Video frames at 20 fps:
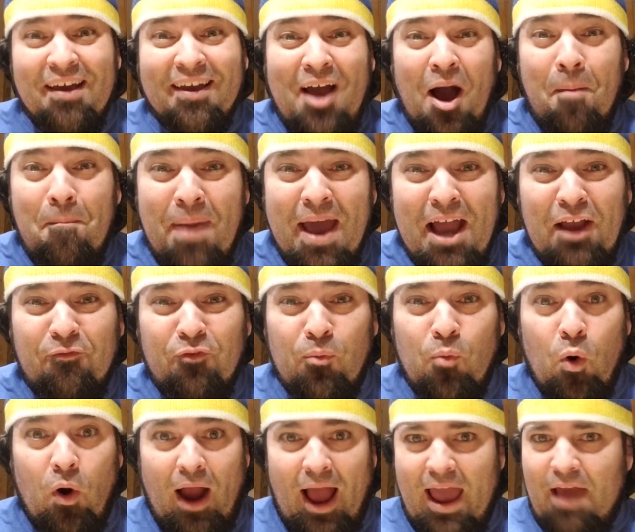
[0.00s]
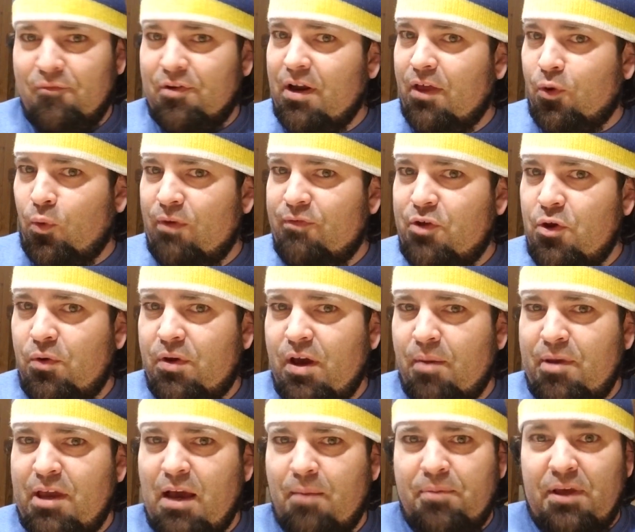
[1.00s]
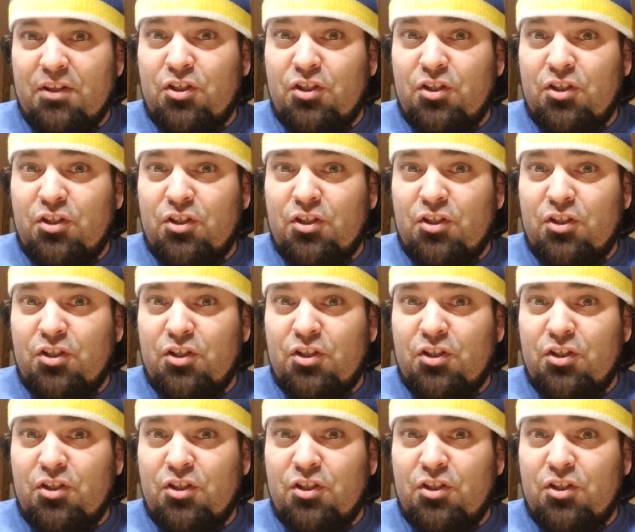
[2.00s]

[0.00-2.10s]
Come back for more. I have another review coming up.